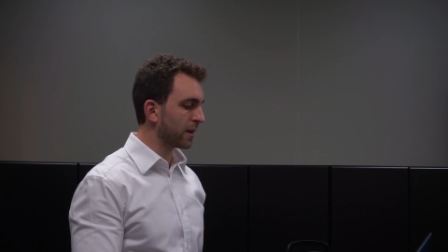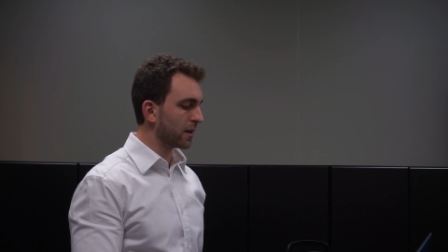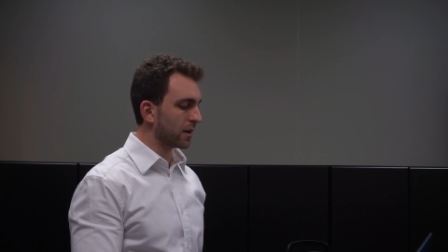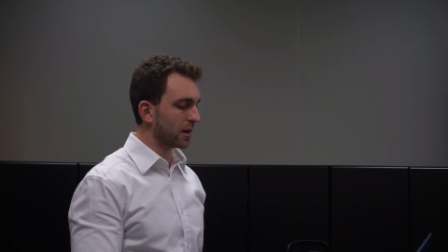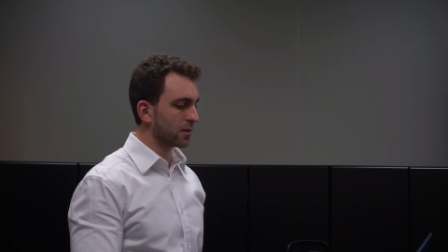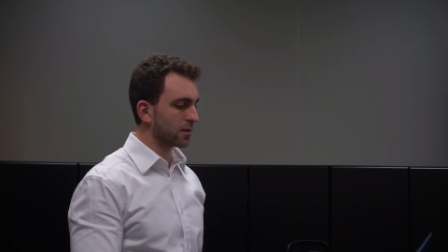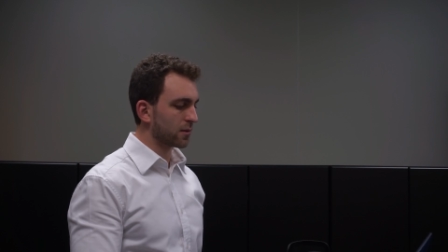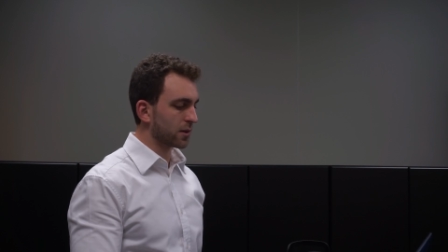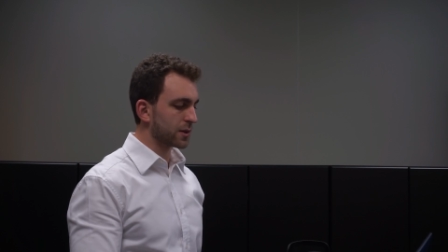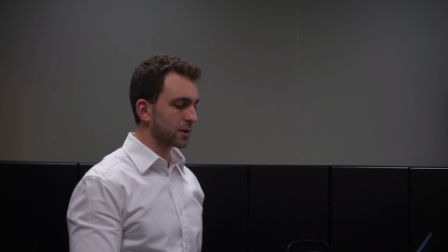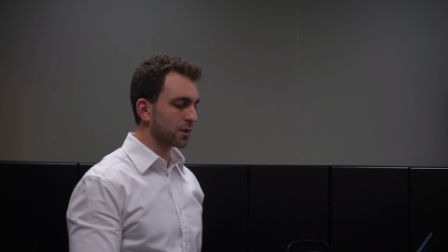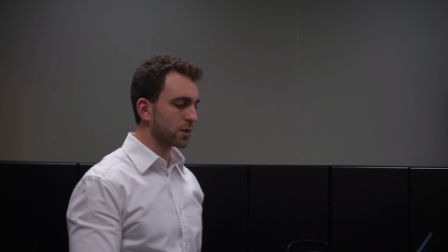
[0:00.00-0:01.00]
and
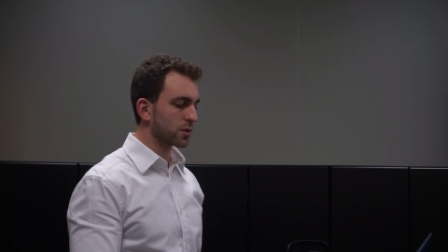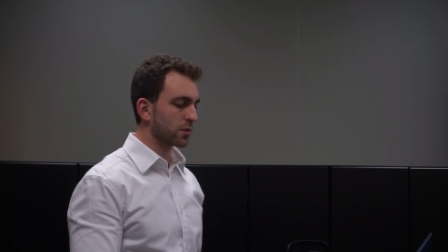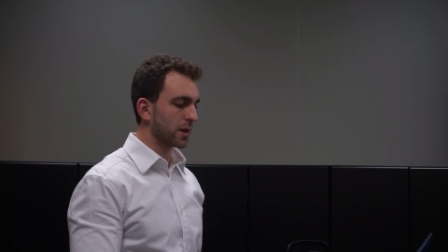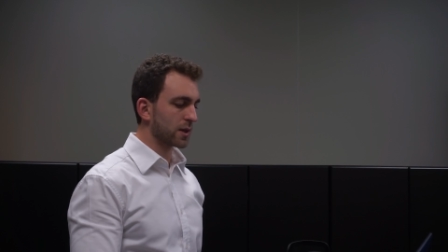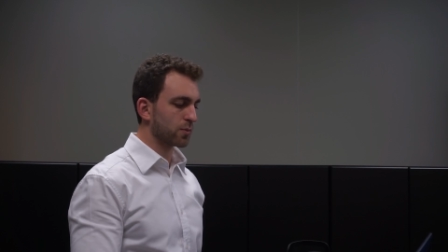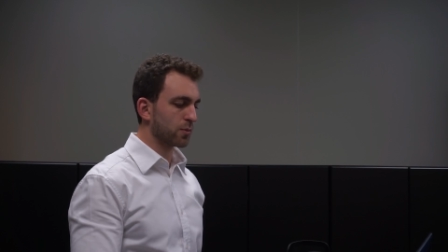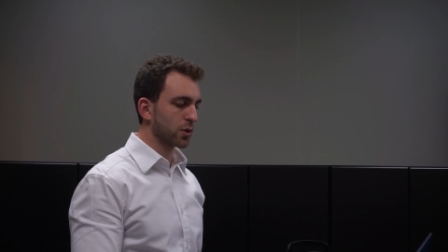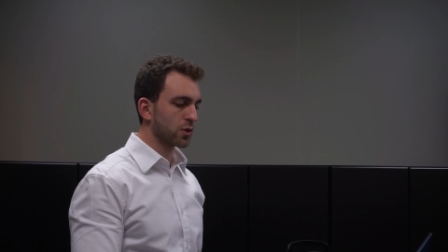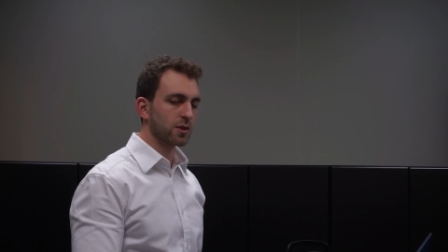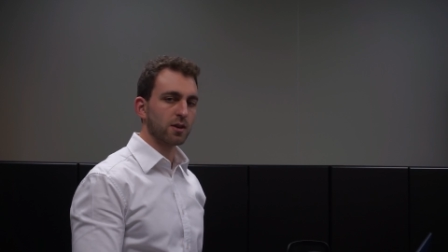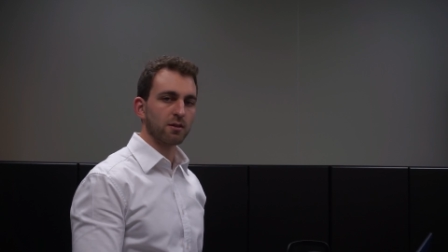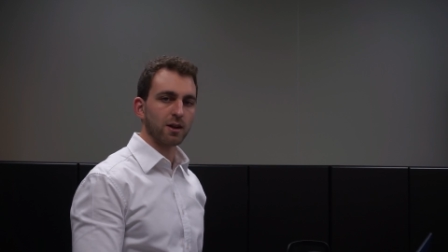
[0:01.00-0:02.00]
this industry has
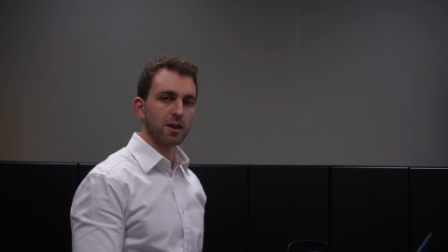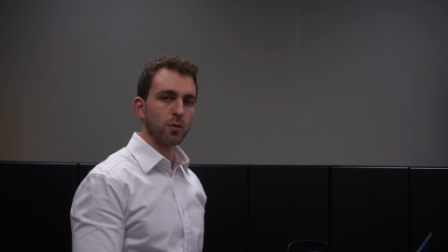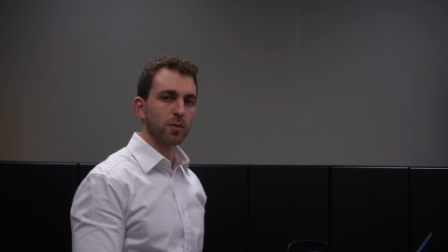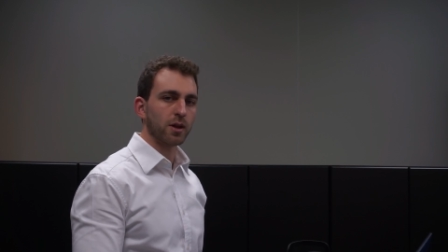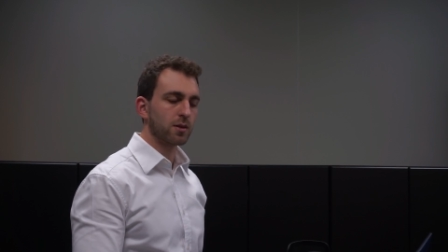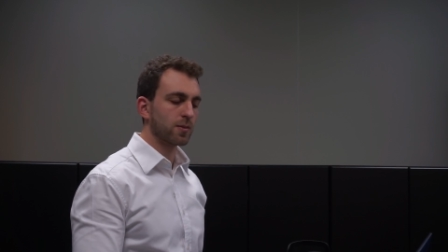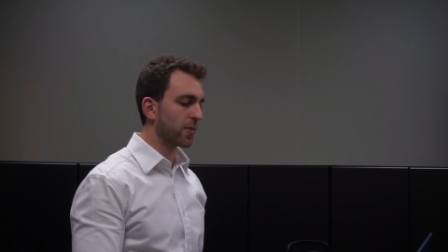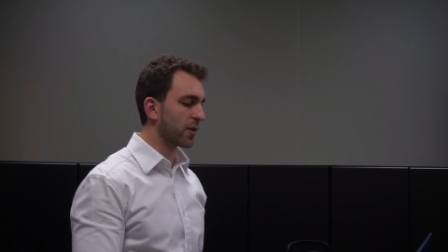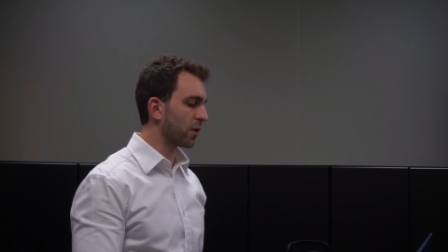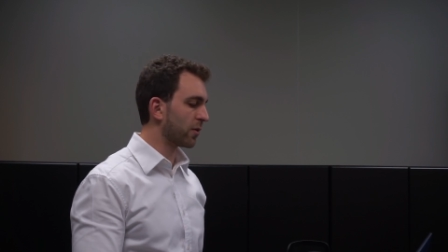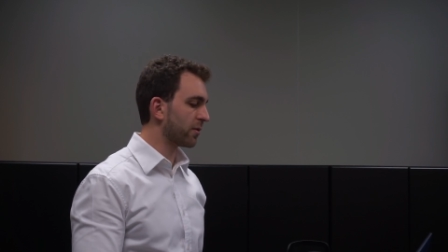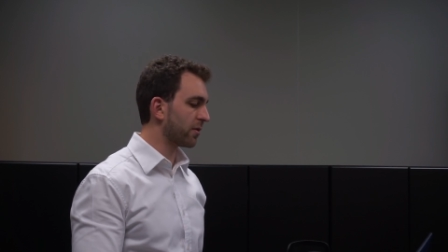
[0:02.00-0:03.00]
pushed the development
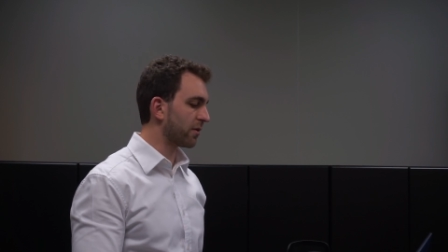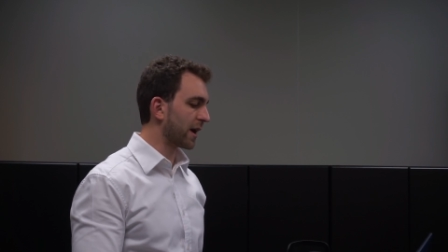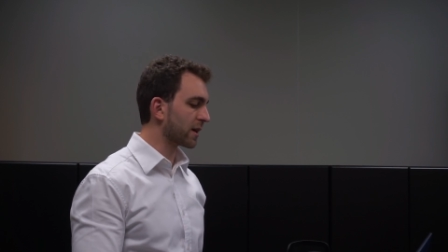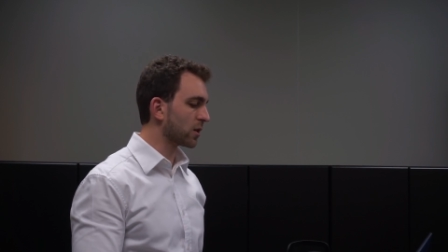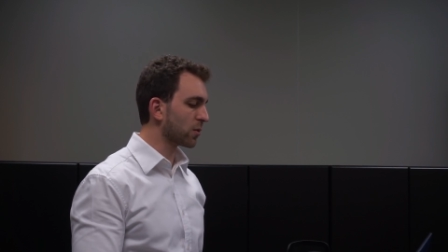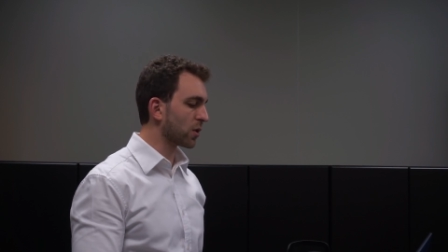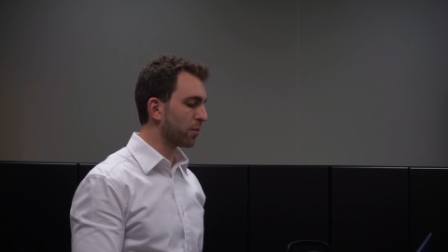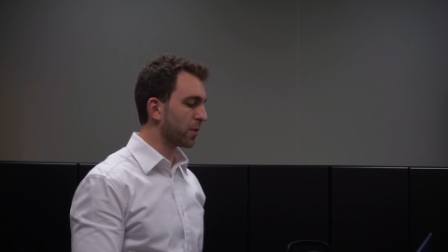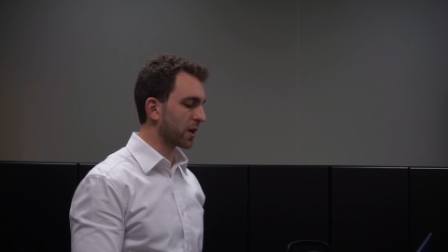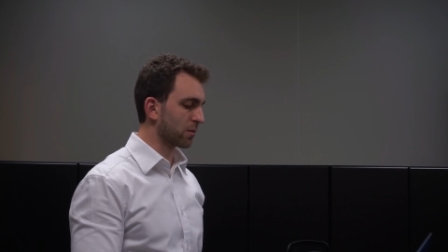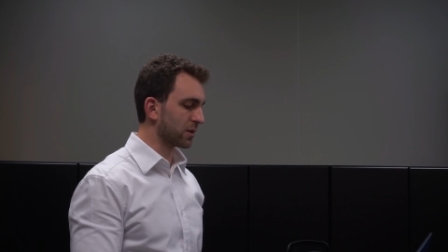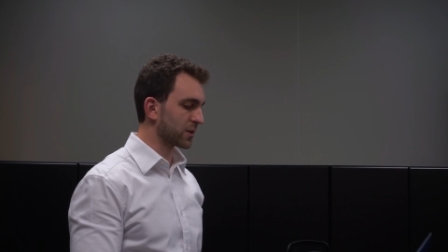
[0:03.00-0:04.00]
of
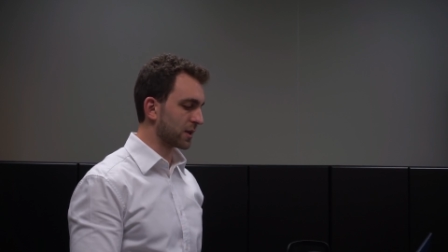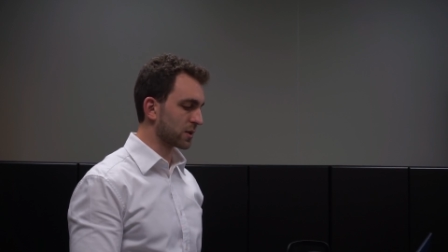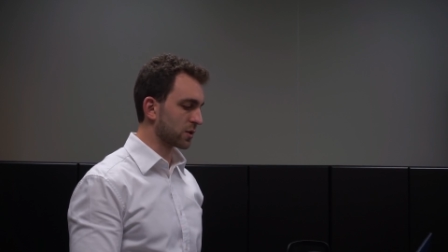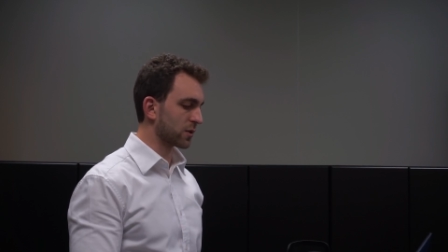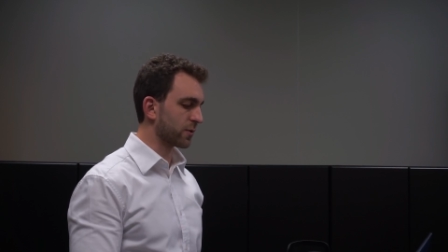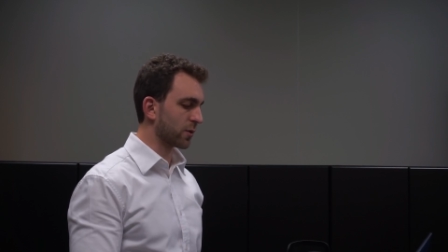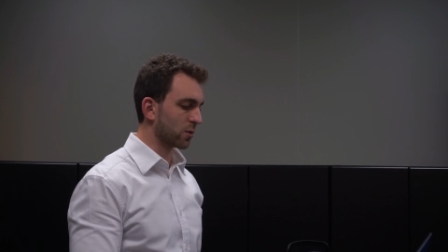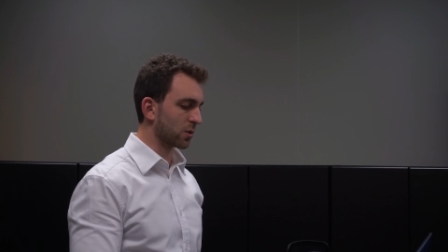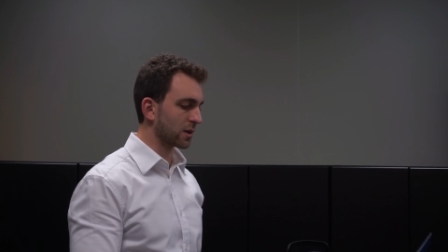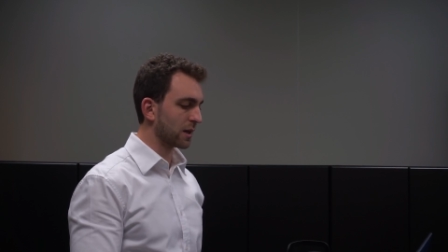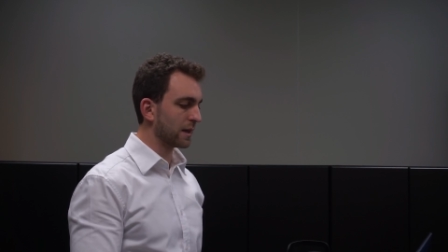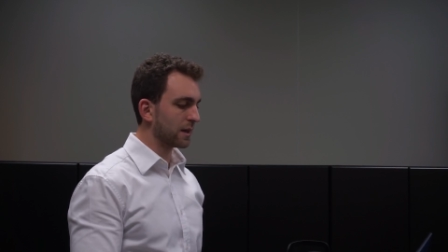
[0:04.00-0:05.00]
vacuum-compatible sensors forward.